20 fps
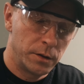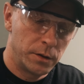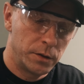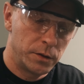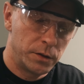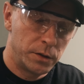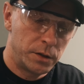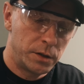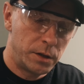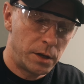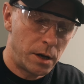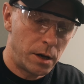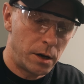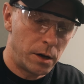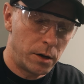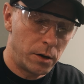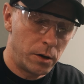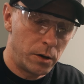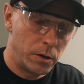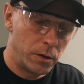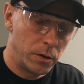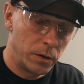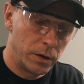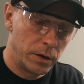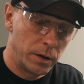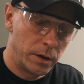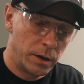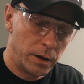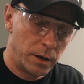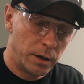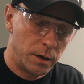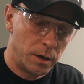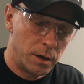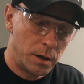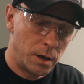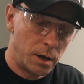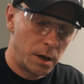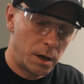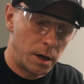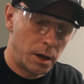so
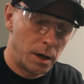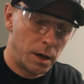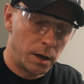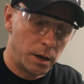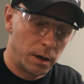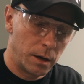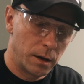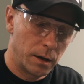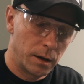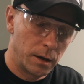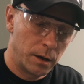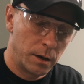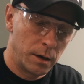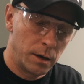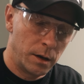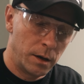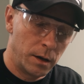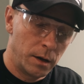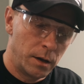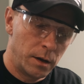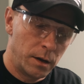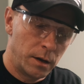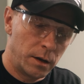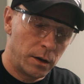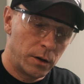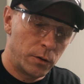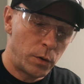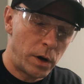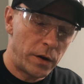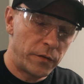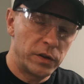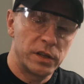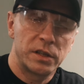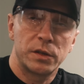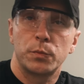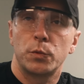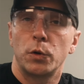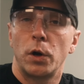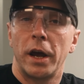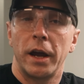the graphite
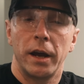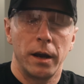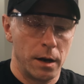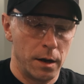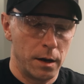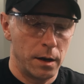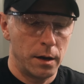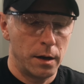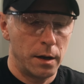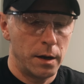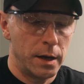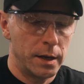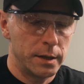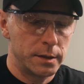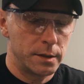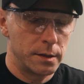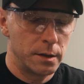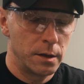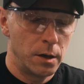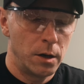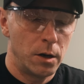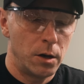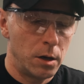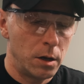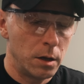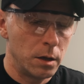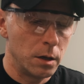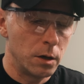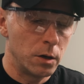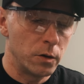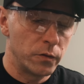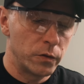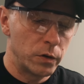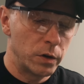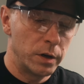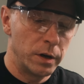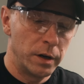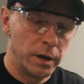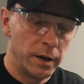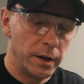spray gets all
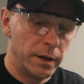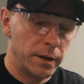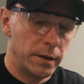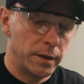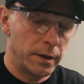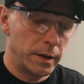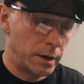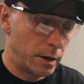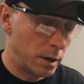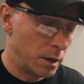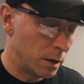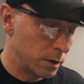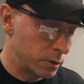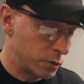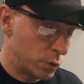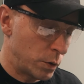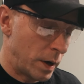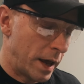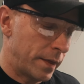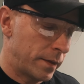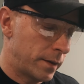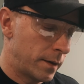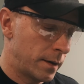over the whole thread.